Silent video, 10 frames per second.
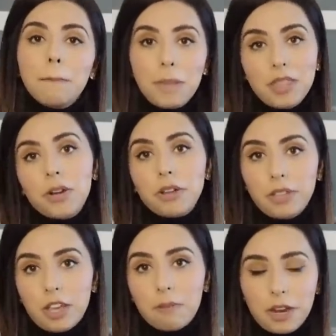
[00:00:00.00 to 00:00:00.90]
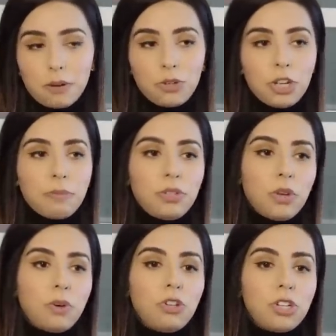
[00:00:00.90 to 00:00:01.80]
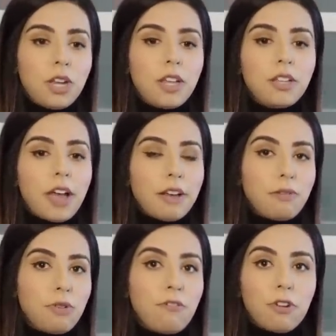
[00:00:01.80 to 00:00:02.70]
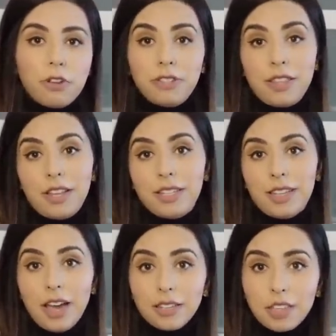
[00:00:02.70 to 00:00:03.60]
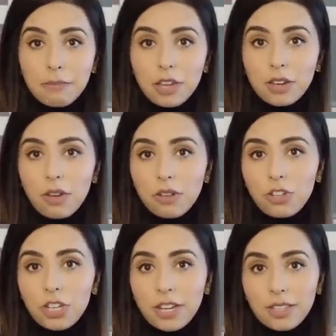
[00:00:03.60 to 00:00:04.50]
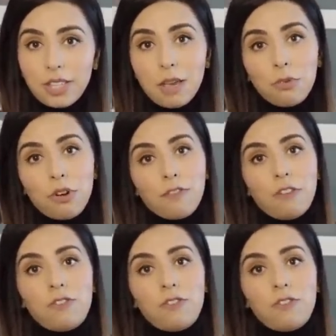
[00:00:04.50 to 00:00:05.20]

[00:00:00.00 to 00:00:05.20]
But they're using a microchip. So Chanel, I don't know if they're using the exact same technology as them or if they've